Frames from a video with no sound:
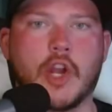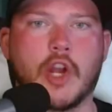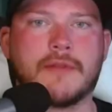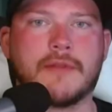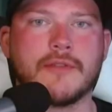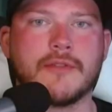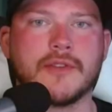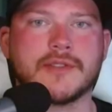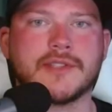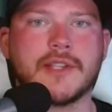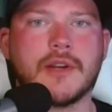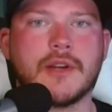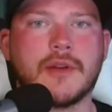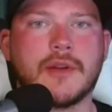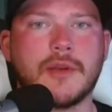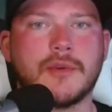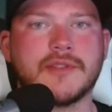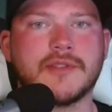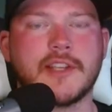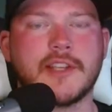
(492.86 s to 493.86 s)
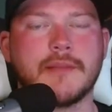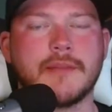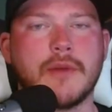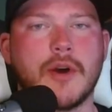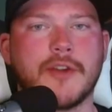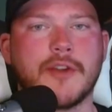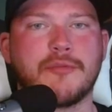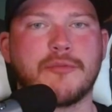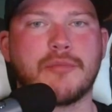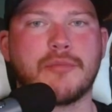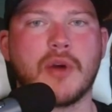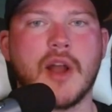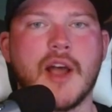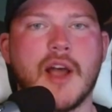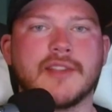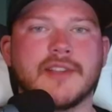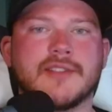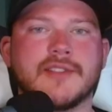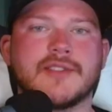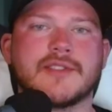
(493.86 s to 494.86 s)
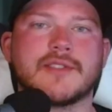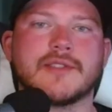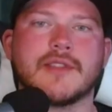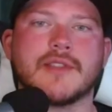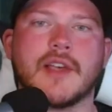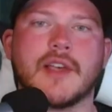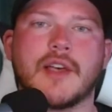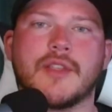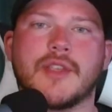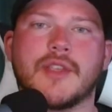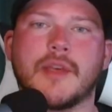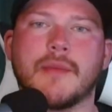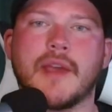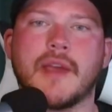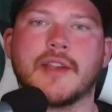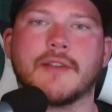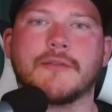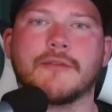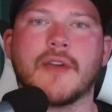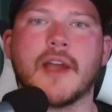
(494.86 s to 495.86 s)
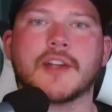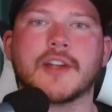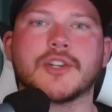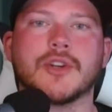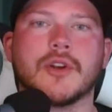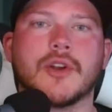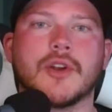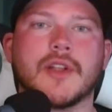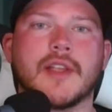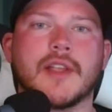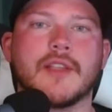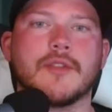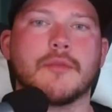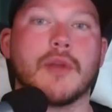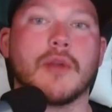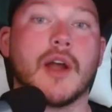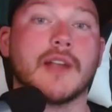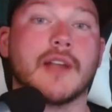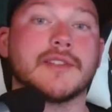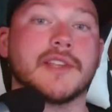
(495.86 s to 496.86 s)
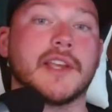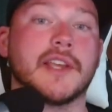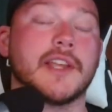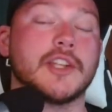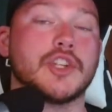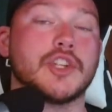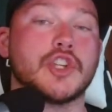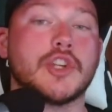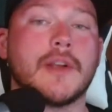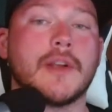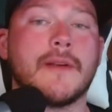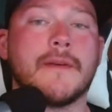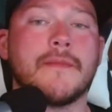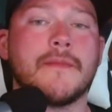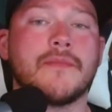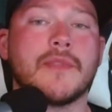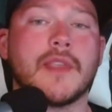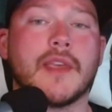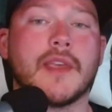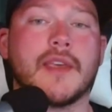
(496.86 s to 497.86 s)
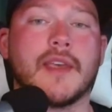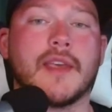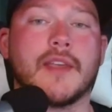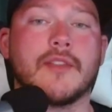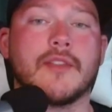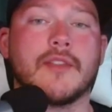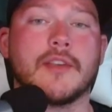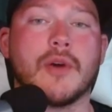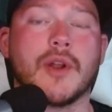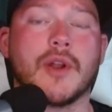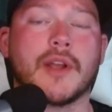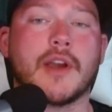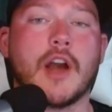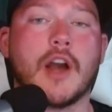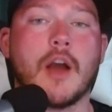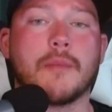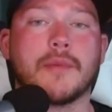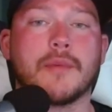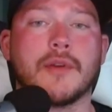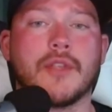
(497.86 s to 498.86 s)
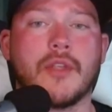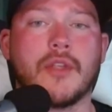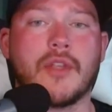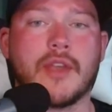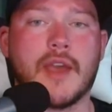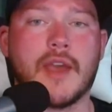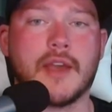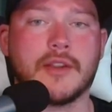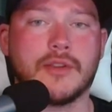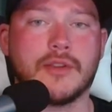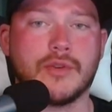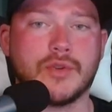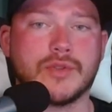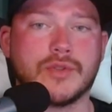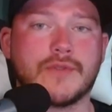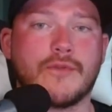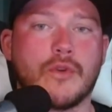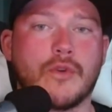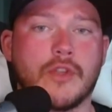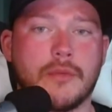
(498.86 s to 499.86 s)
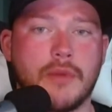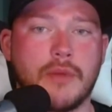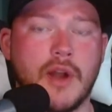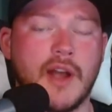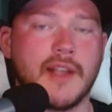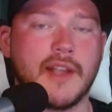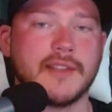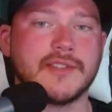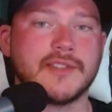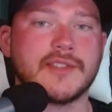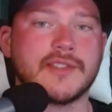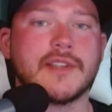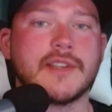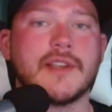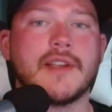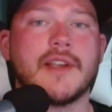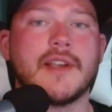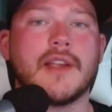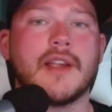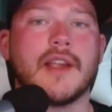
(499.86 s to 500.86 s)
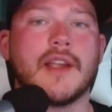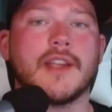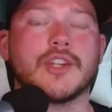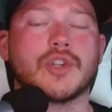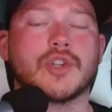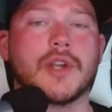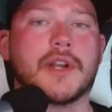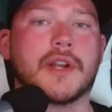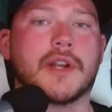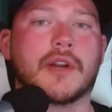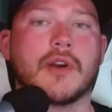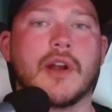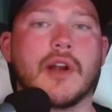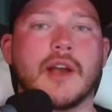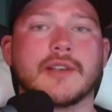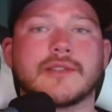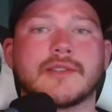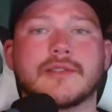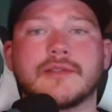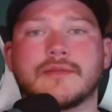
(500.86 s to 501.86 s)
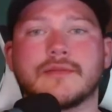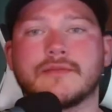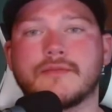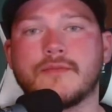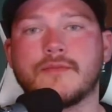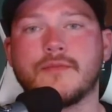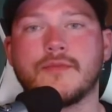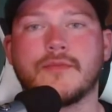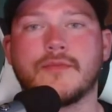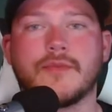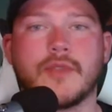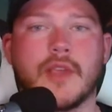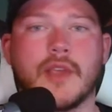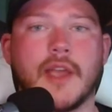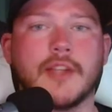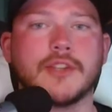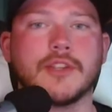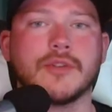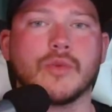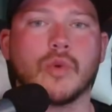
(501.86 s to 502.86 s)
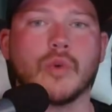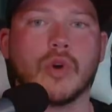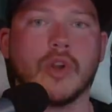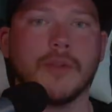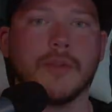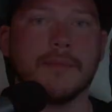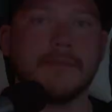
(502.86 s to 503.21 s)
for this theory was the amount of bronze that they manufactured in the Bronze Age and the amount of copper that they had to use for the bronze and traded across the ancient world.